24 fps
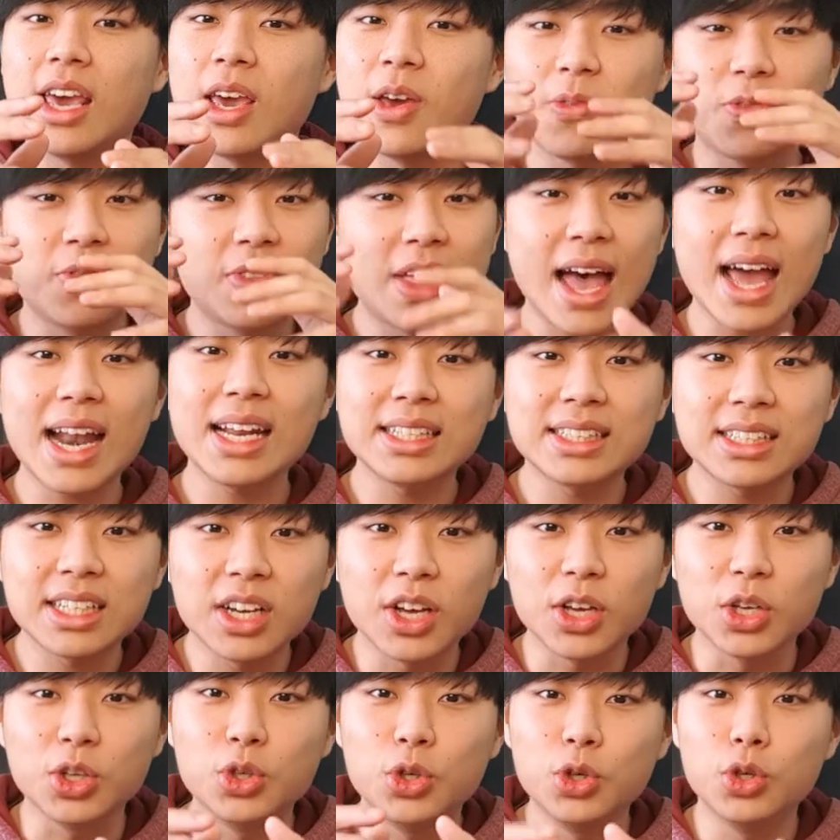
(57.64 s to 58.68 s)
if that isn't
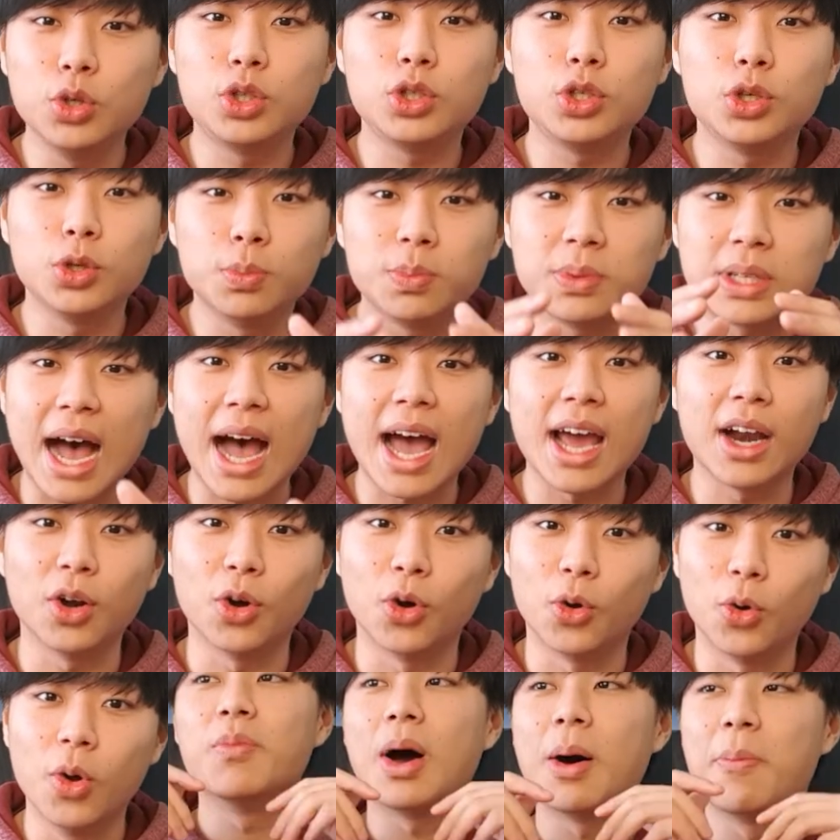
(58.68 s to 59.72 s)
a YouTube
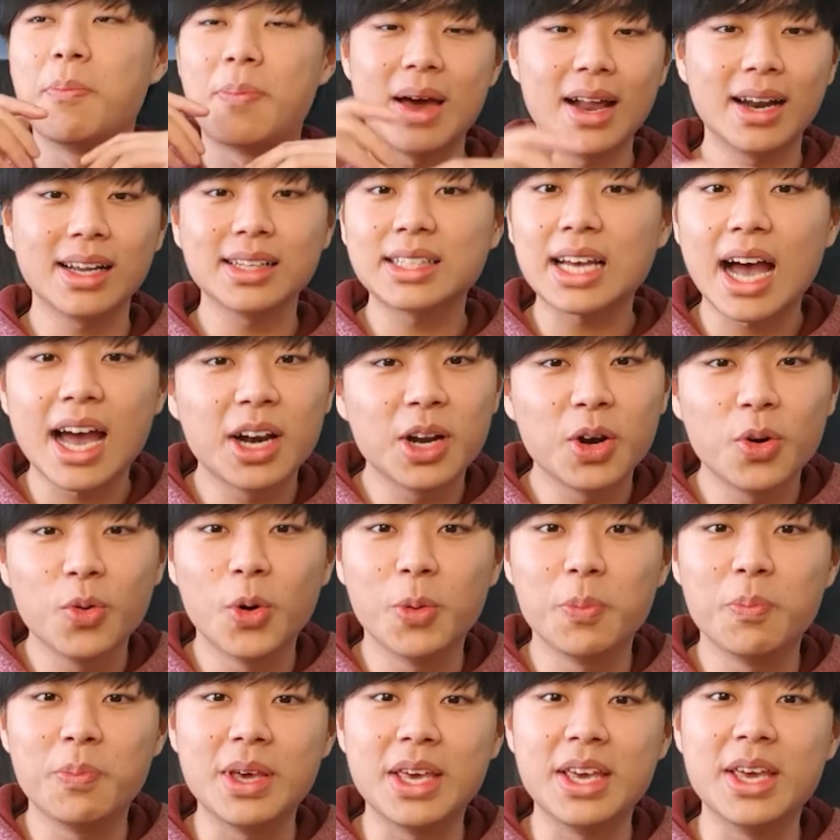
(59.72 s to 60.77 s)
title, a better title
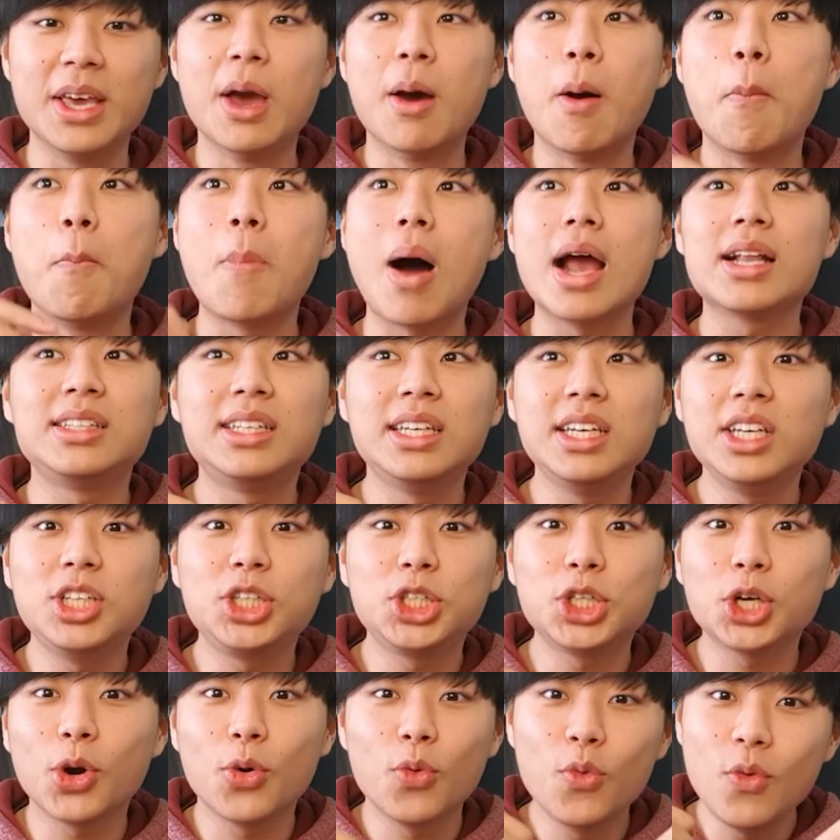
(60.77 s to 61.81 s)
would be My
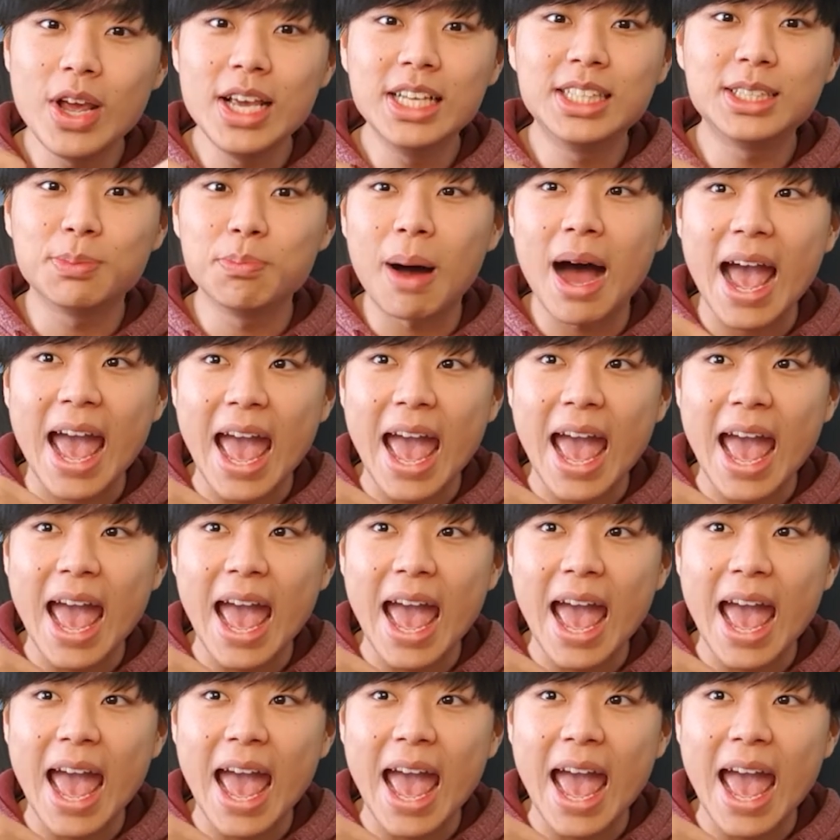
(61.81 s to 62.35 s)
Teacher Reads My